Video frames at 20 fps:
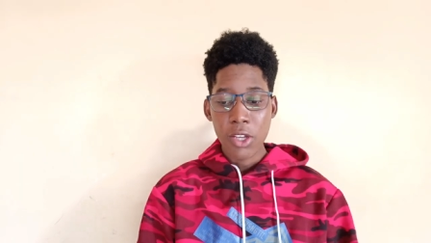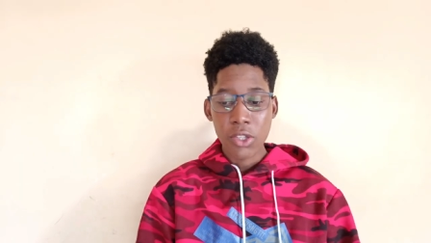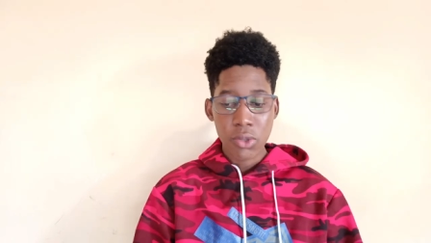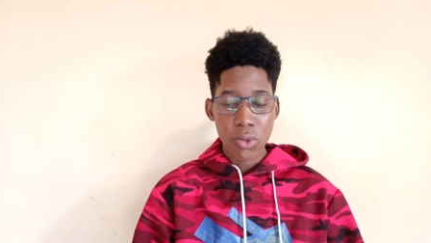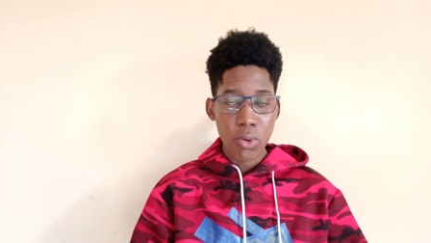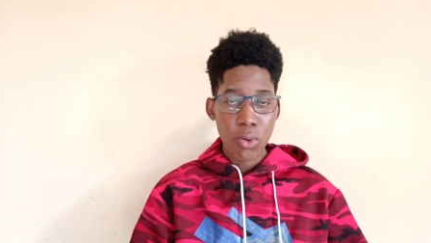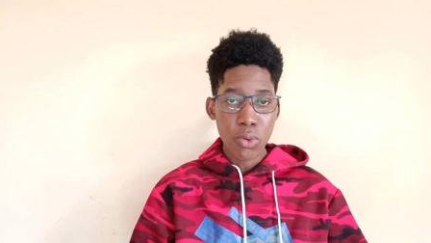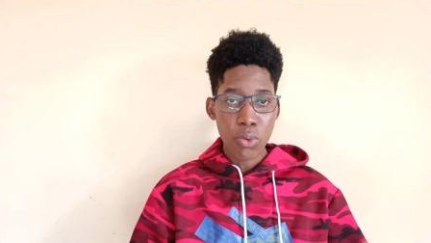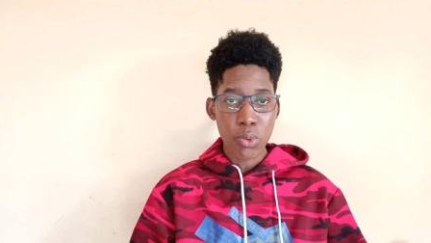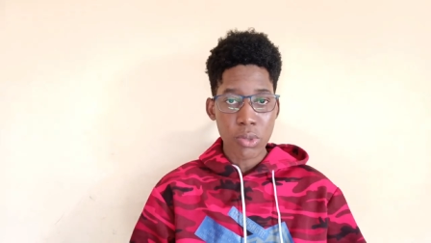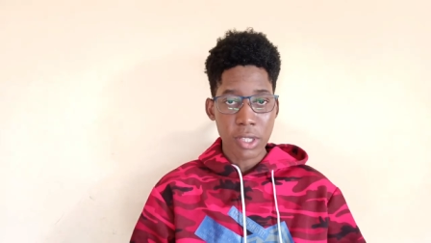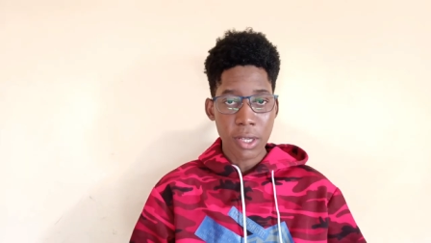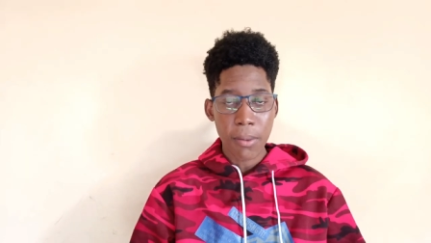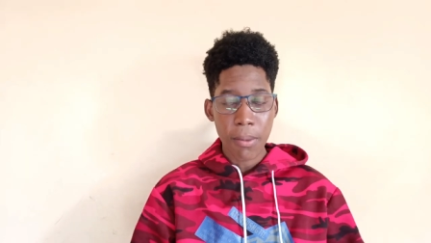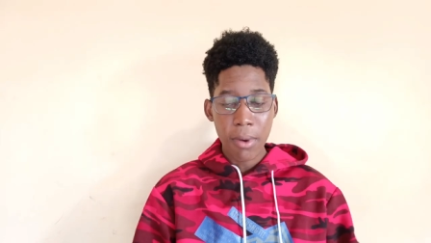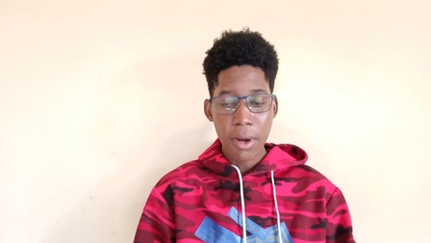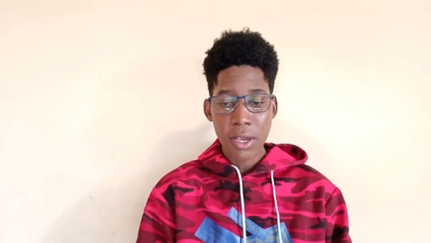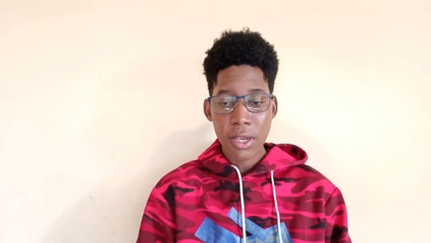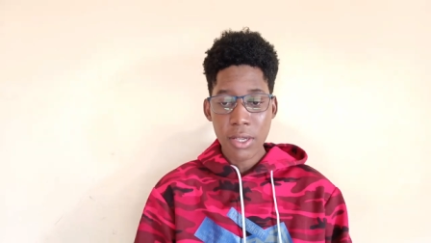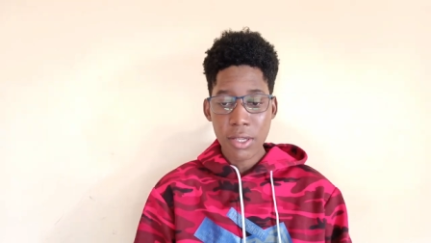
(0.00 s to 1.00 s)
So to
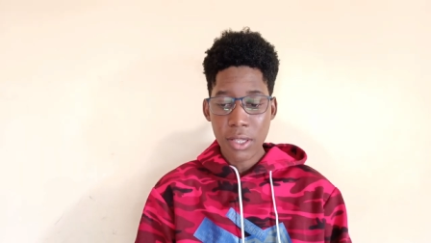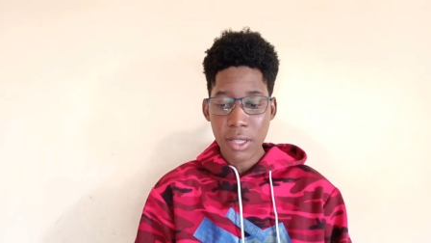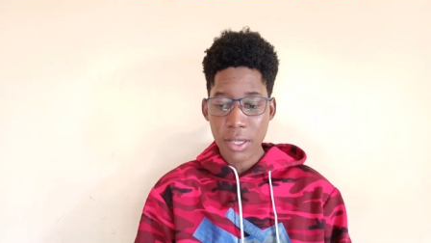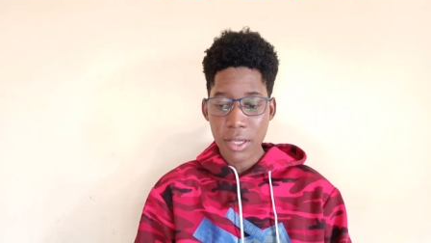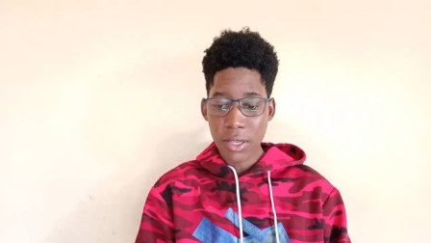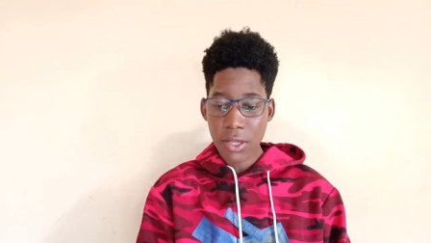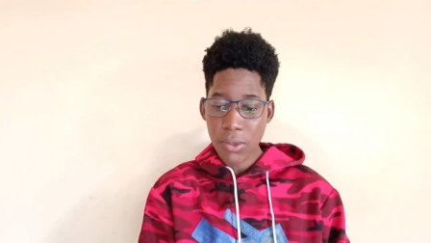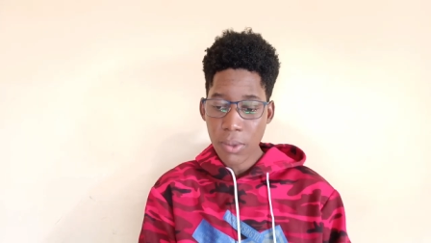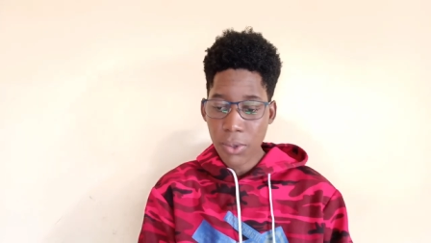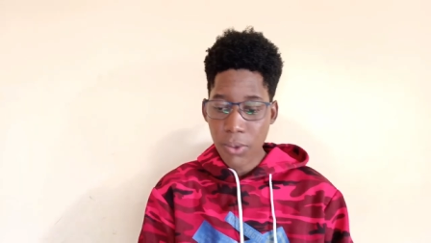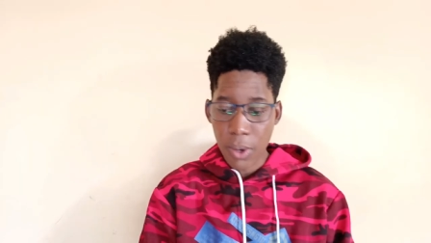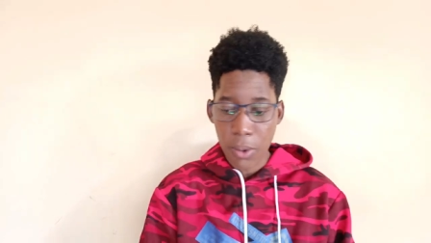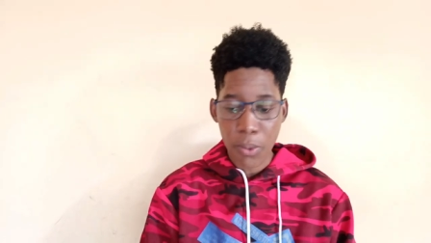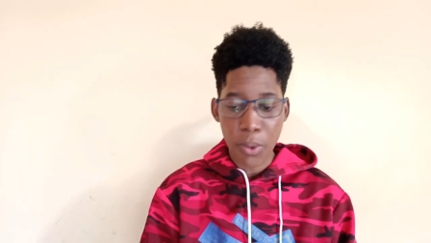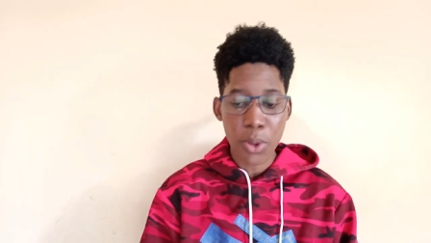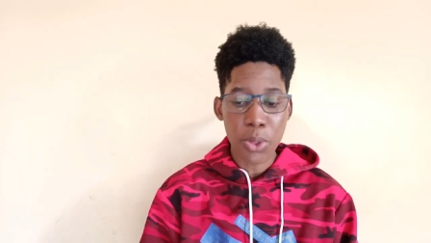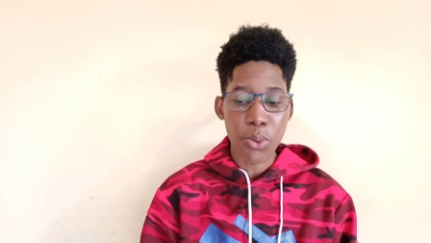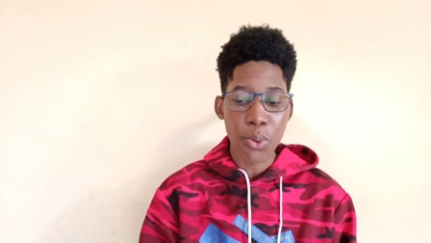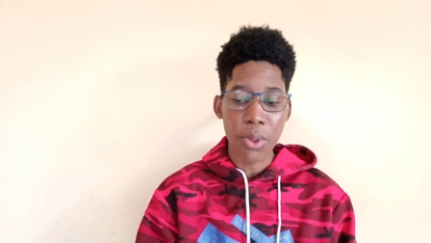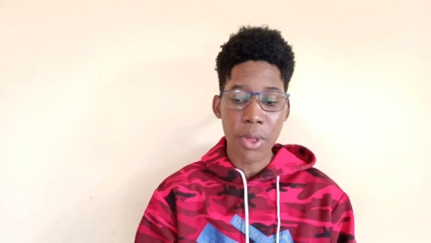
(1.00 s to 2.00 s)
summarize, this is what we're
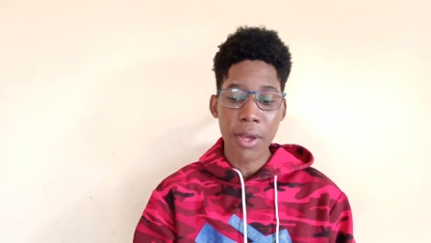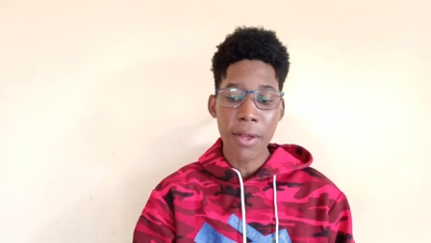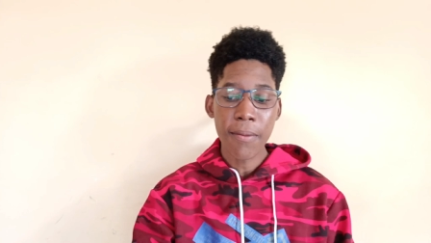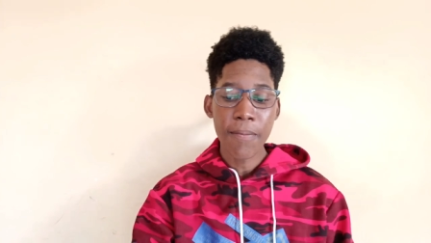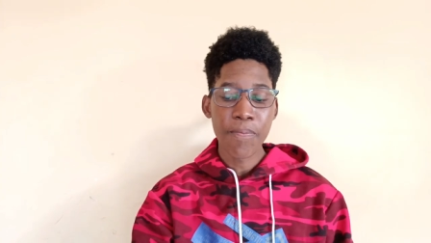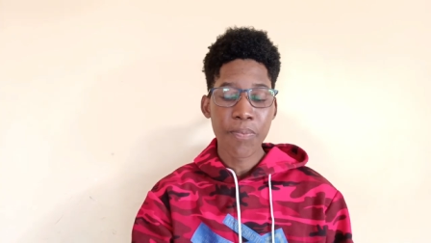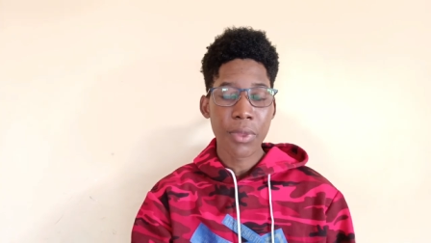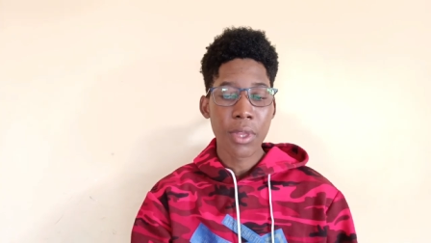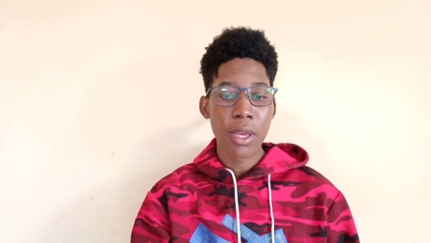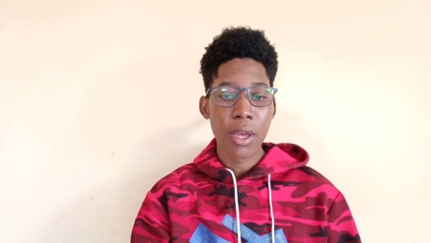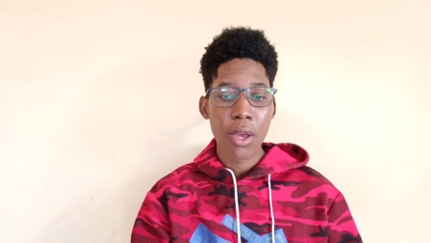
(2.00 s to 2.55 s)
going to do.